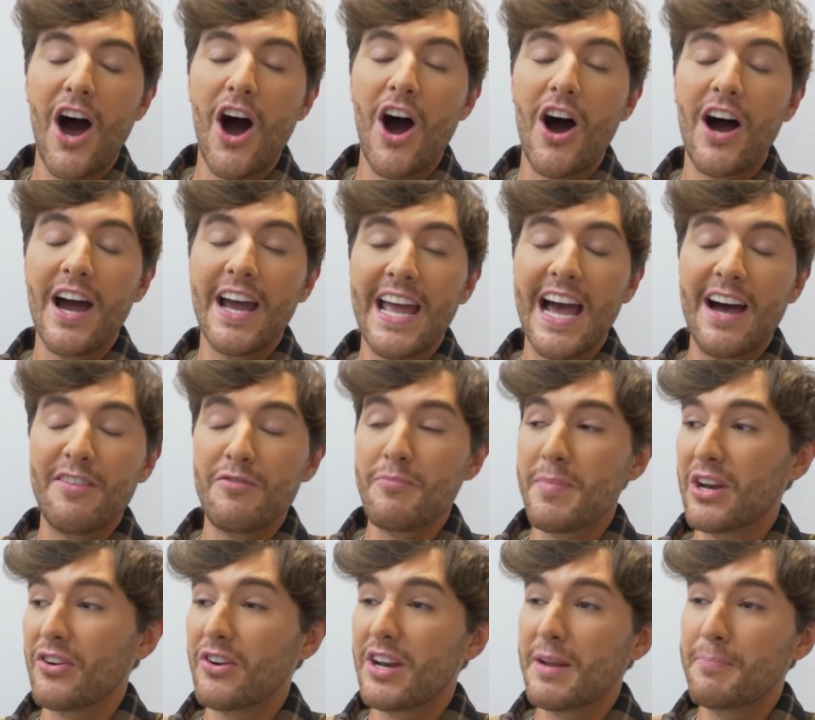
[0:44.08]
I haven't
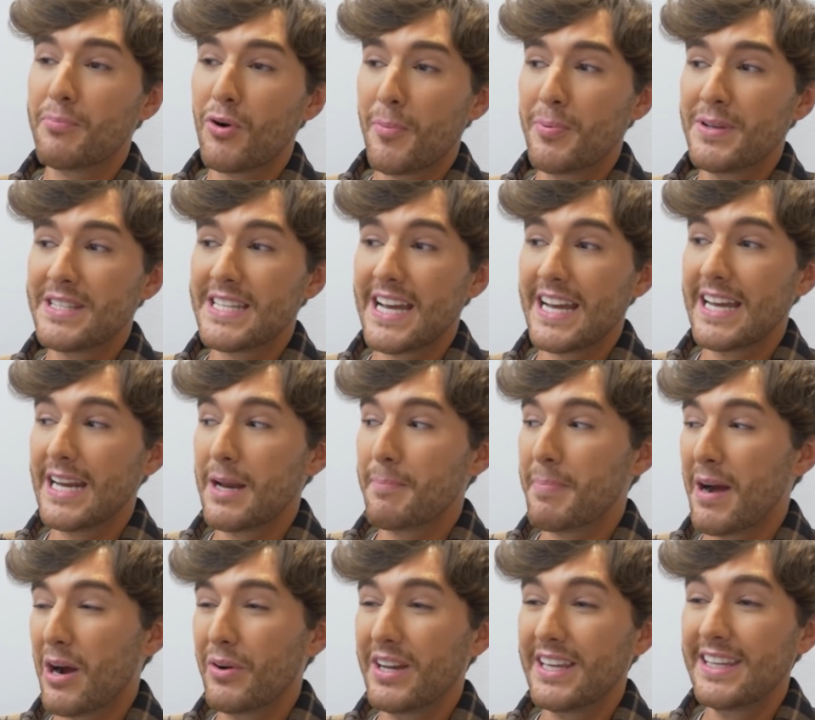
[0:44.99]
been on a proper date in
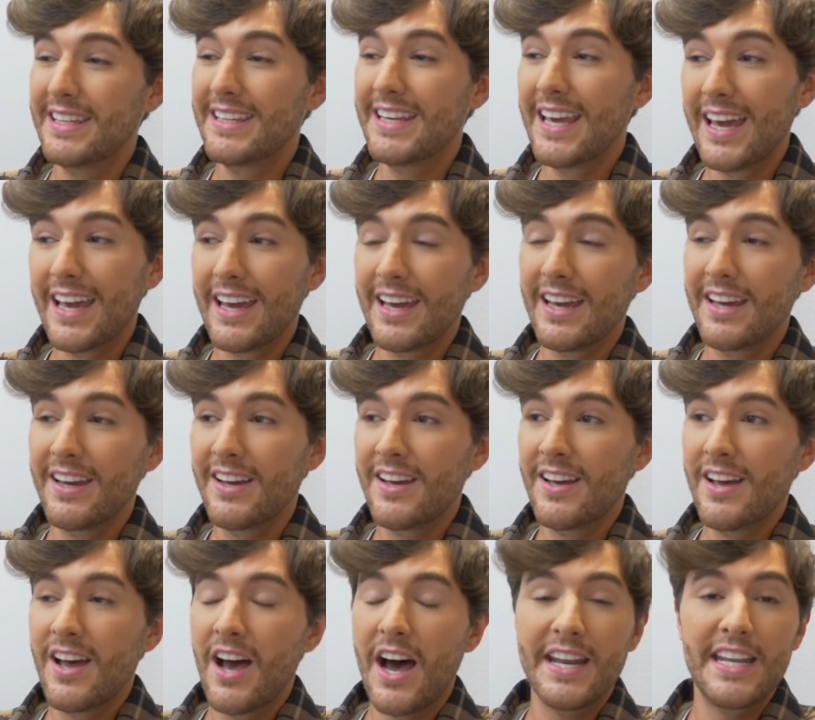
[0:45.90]
about a year.
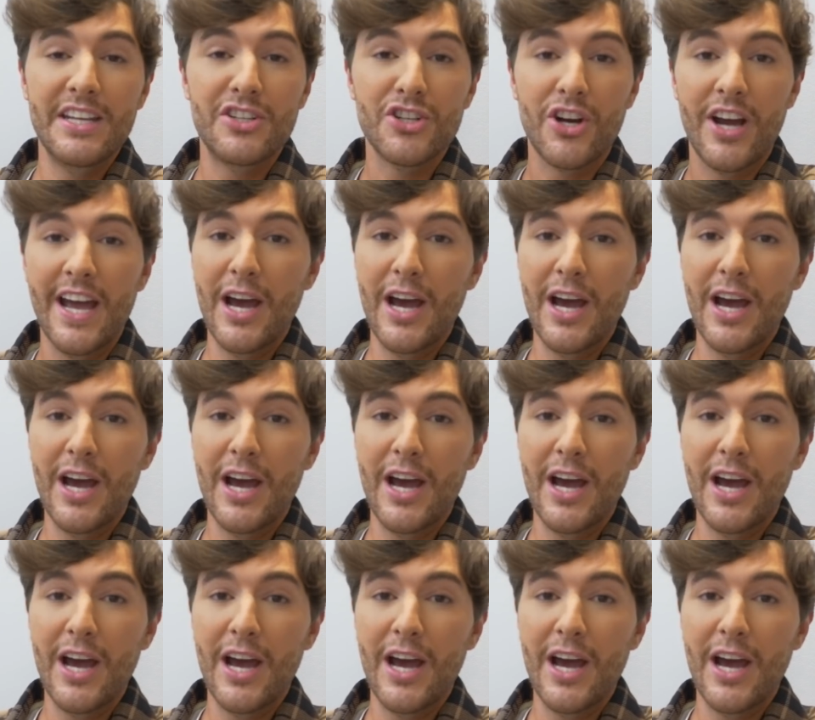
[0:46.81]
I need your